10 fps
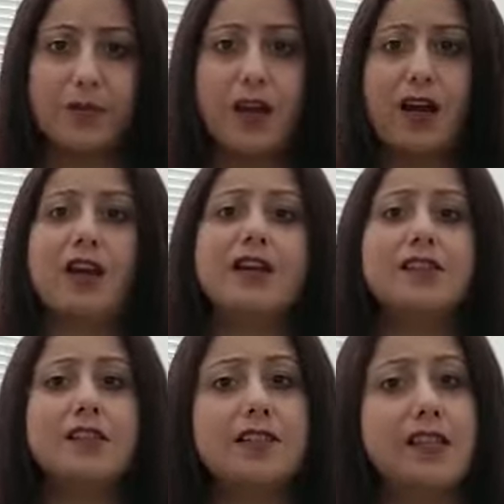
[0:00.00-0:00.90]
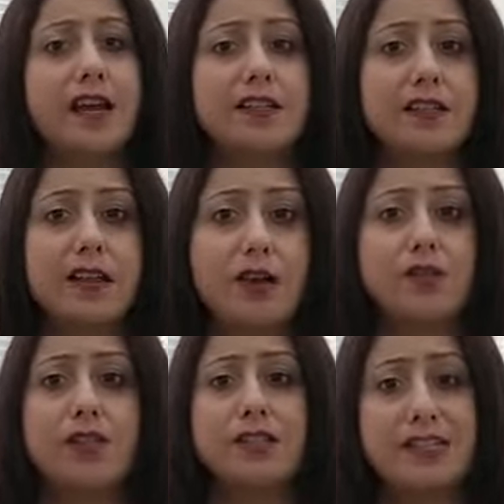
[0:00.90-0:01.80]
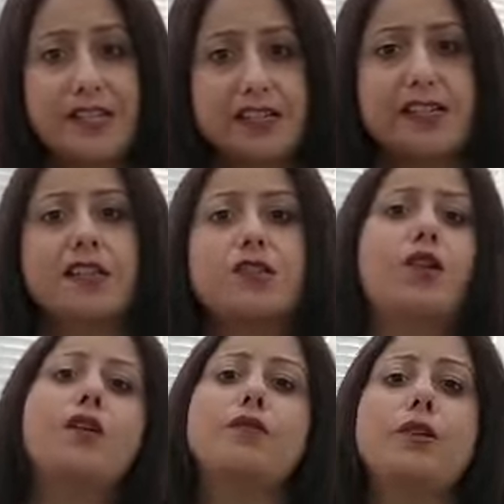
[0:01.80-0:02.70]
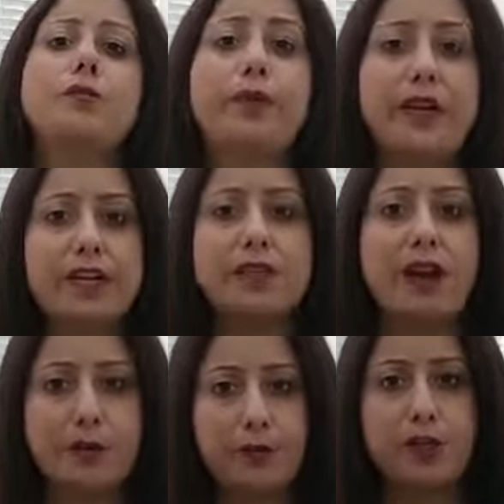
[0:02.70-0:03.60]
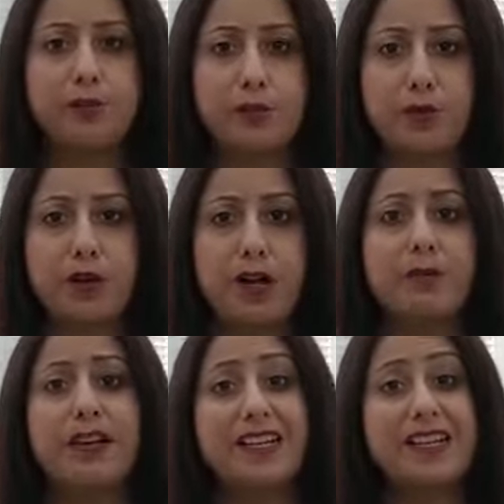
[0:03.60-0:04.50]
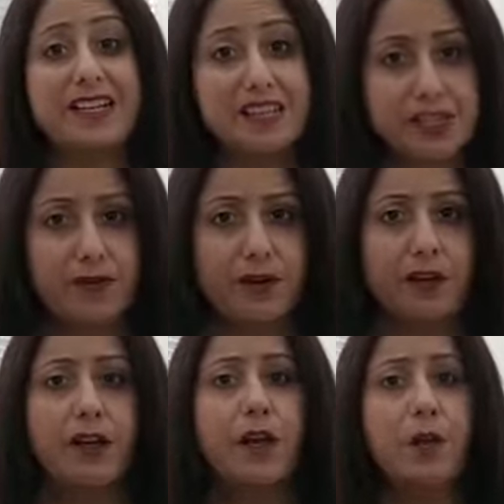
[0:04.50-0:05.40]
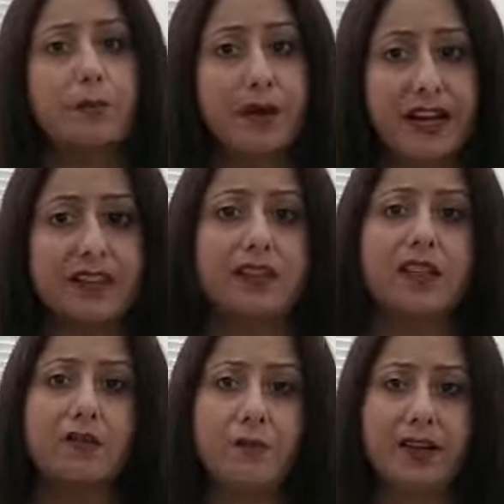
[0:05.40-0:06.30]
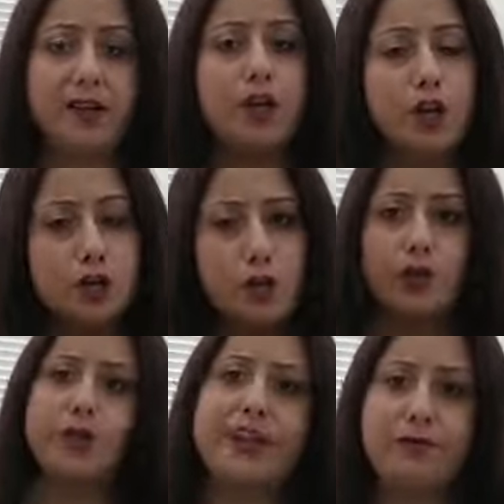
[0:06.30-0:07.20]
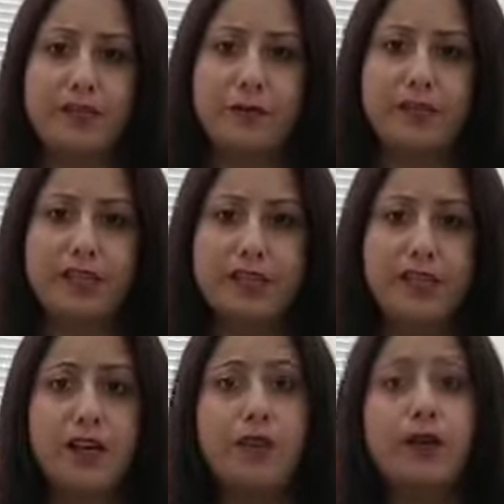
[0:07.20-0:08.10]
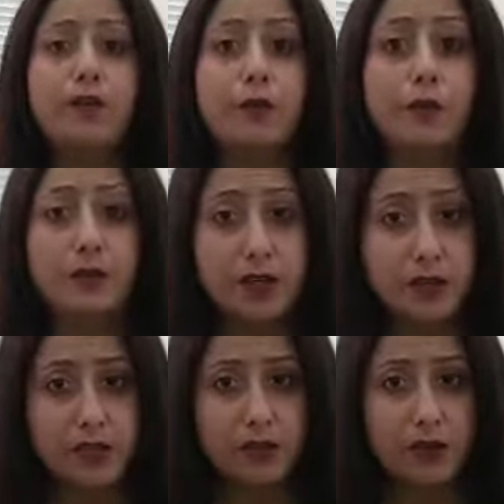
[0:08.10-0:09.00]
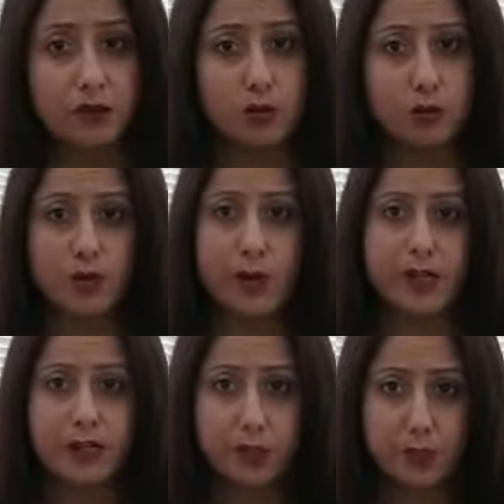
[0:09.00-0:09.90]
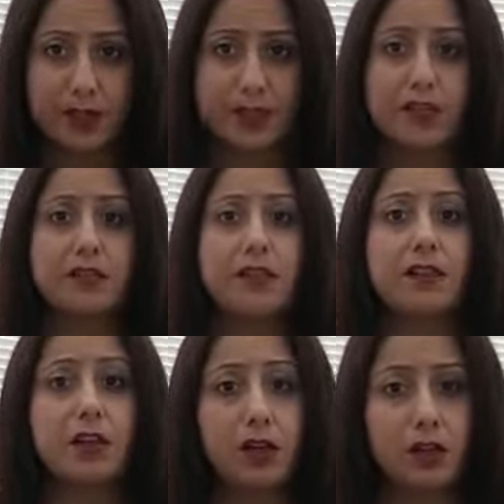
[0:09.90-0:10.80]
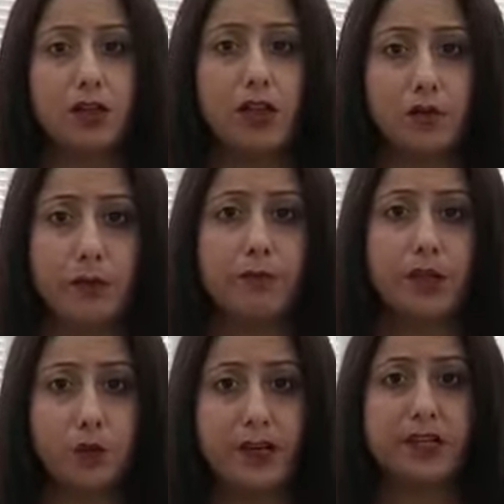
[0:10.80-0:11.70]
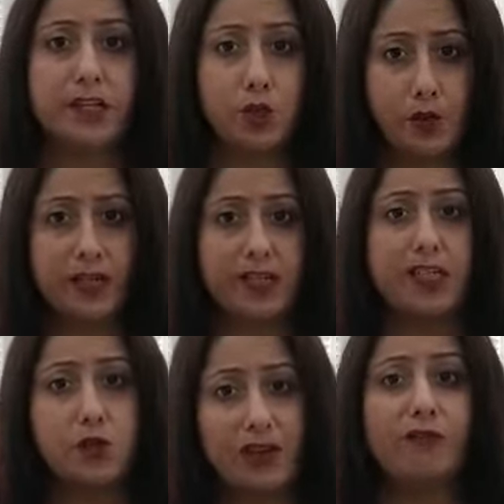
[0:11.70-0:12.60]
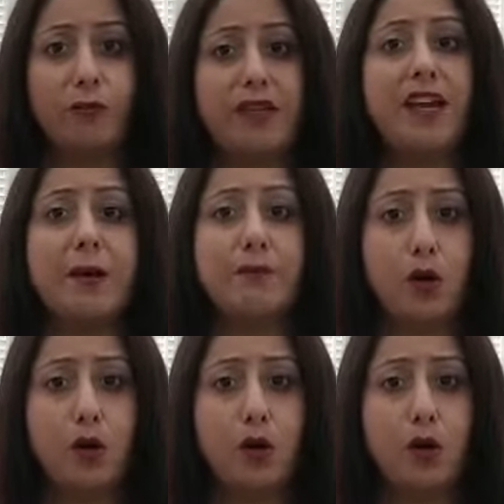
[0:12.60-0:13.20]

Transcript: IRCC has announced the details of the Parents Grandparents program, an endeavor by the government to unite families. From 30th October 2020 till 3rd November 2020, 12 p.m.